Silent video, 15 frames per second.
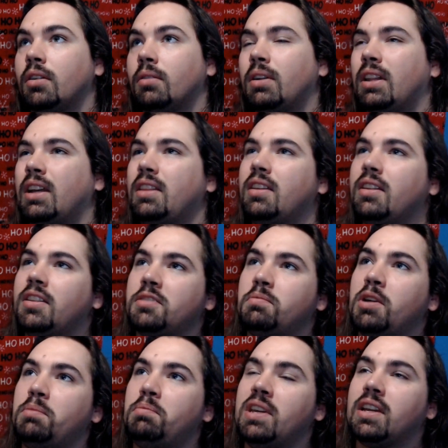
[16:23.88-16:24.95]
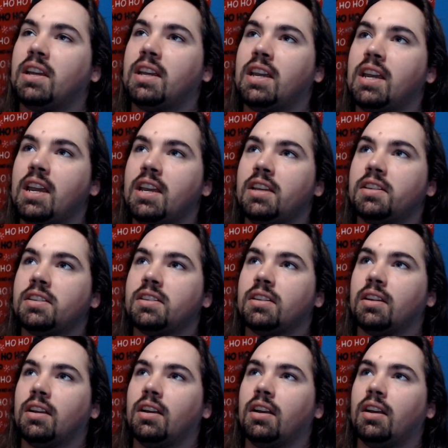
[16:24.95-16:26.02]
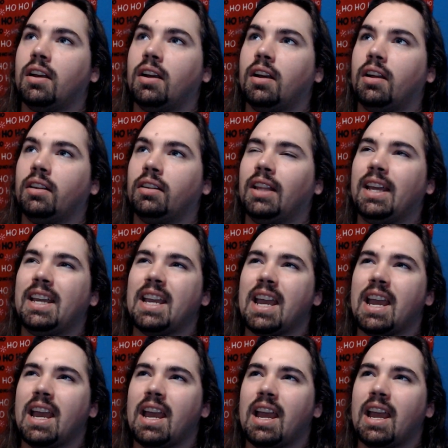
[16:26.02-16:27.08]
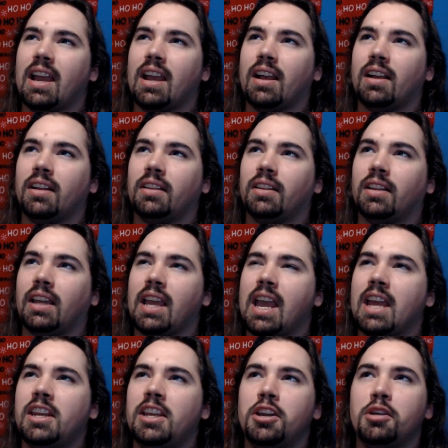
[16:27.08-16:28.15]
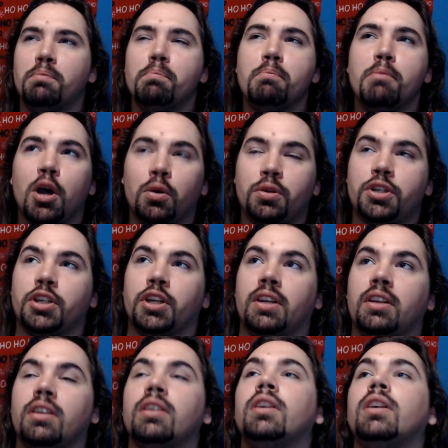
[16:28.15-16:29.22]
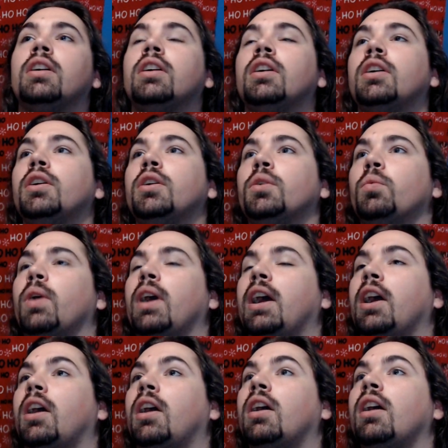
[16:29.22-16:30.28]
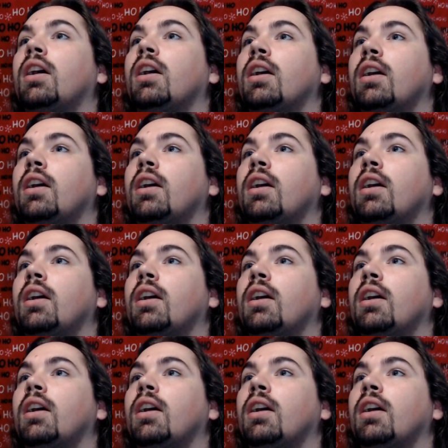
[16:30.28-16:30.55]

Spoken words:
Well, I think this might be a case like any emotion, where